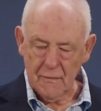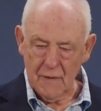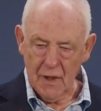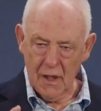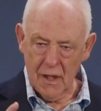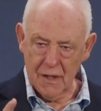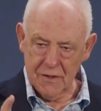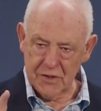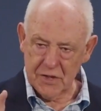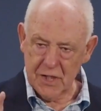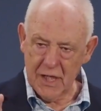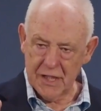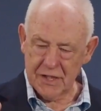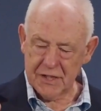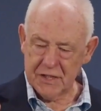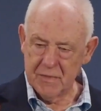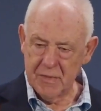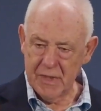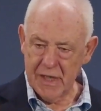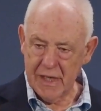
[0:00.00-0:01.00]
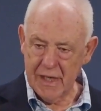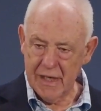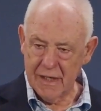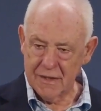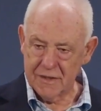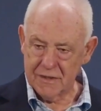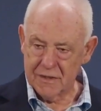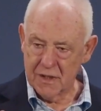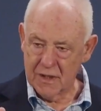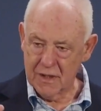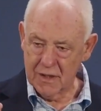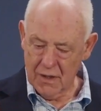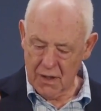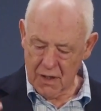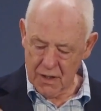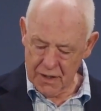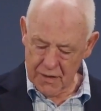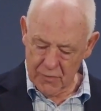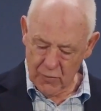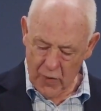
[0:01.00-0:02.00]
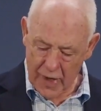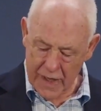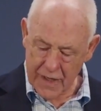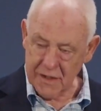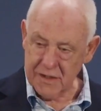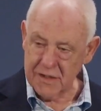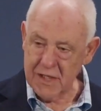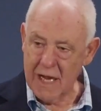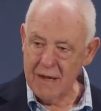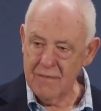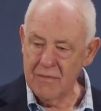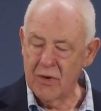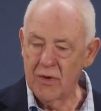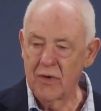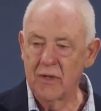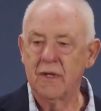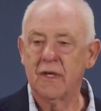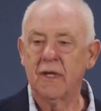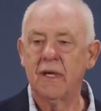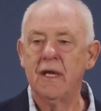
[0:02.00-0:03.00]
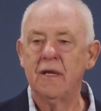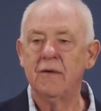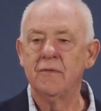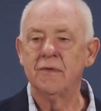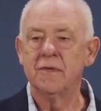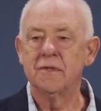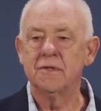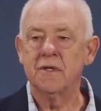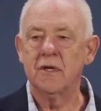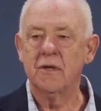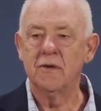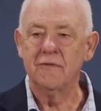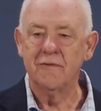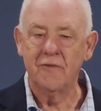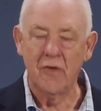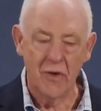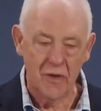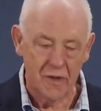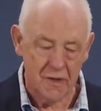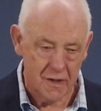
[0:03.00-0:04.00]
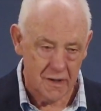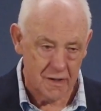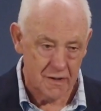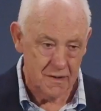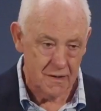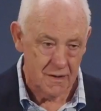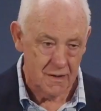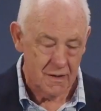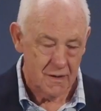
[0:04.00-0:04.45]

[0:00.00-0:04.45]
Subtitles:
his testimony is that on a Wednesday morning he was converted,